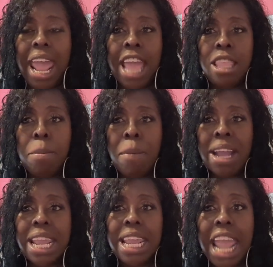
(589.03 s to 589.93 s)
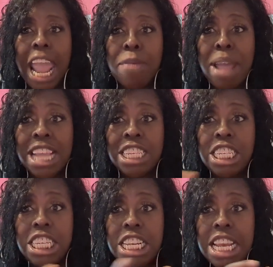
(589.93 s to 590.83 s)
And the monkey came and
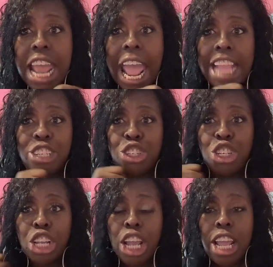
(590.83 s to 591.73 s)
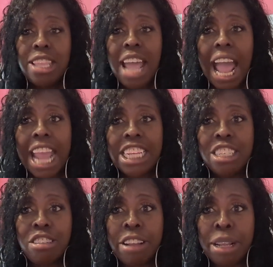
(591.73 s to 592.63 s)
snatched the
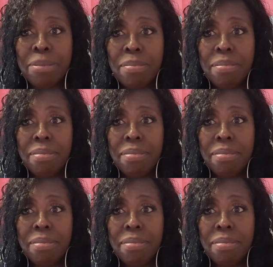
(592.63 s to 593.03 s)
ice cream.